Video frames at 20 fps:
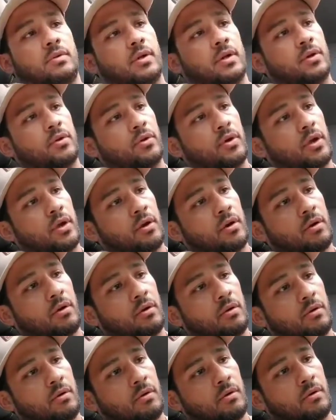that go
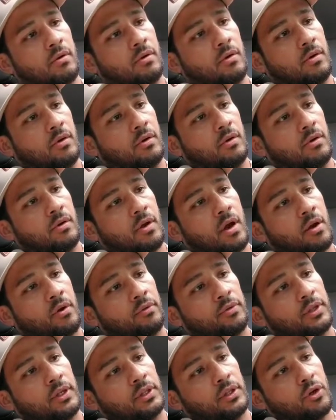here. I
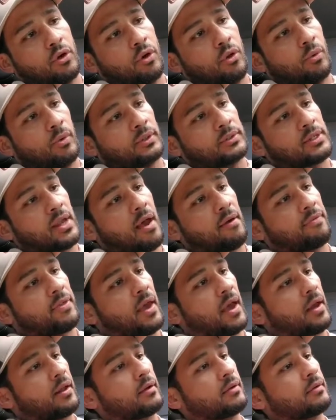don't think the other ones have
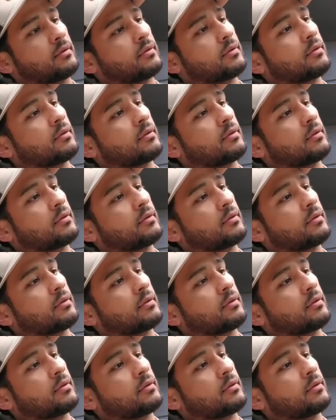that.